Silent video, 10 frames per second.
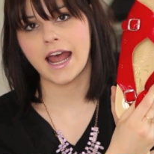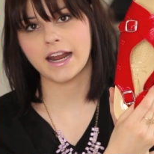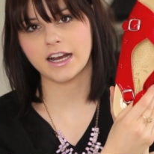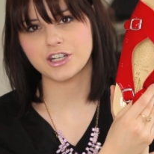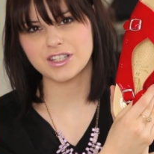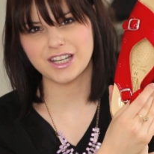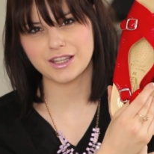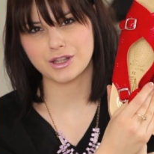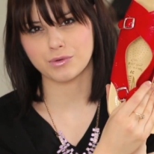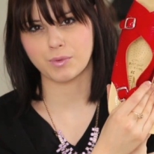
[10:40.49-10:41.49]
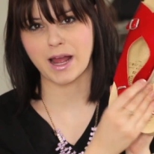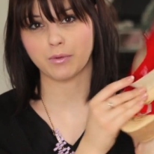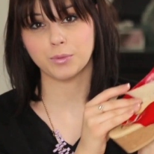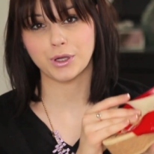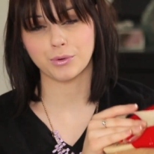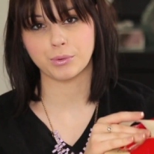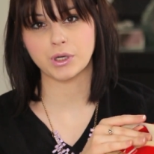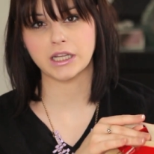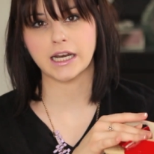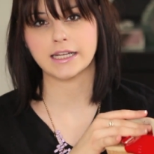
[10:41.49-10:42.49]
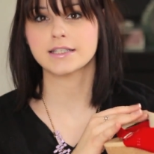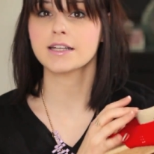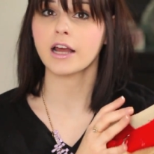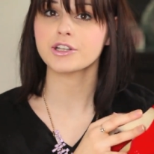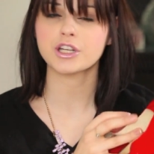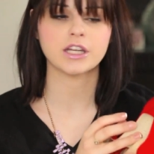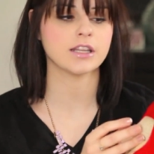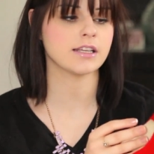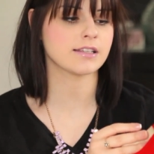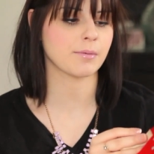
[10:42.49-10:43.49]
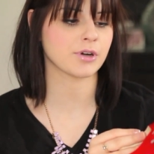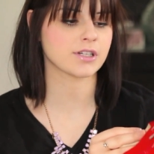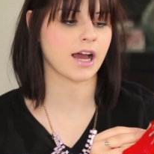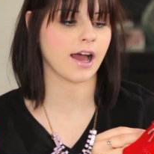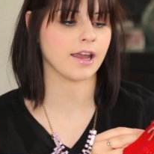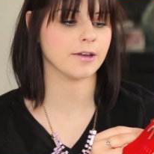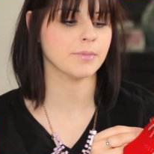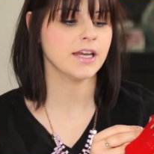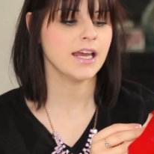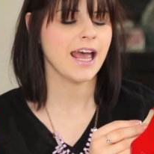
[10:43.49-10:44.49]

And I just think that the red will be a really nice touch in the summertime.